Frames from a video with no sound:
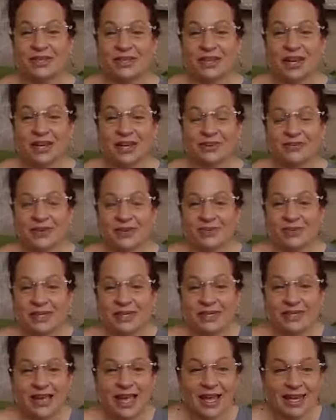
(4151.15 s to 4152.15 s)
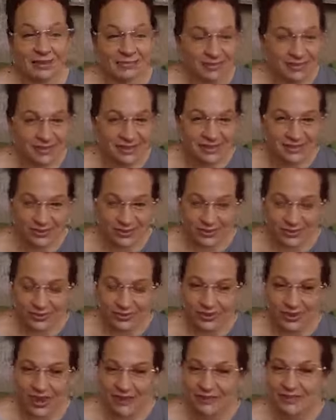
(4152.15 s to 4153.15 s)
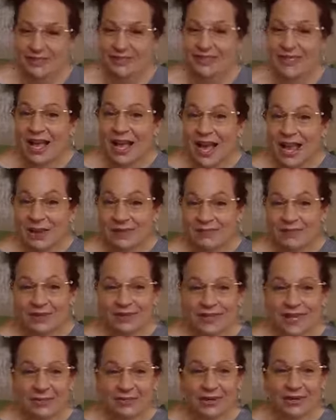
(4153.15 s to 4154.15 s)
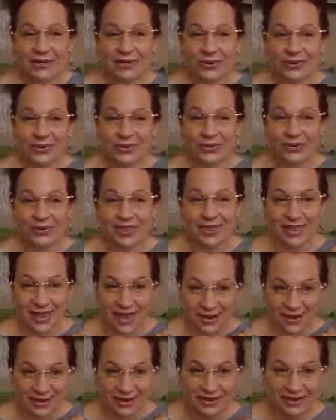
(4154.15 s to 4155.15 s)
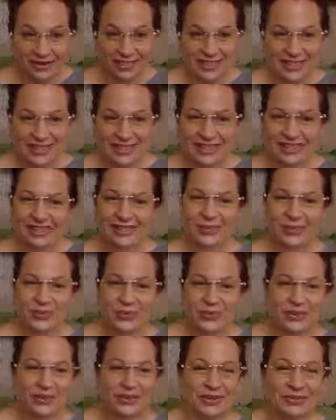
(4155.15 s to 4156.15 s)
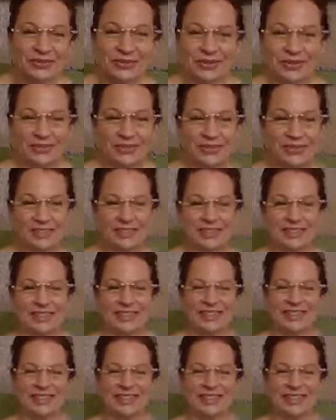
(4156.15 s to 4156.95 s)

Not everybody types, so you have to type and let me know you're there. You're welcome, Yvonne.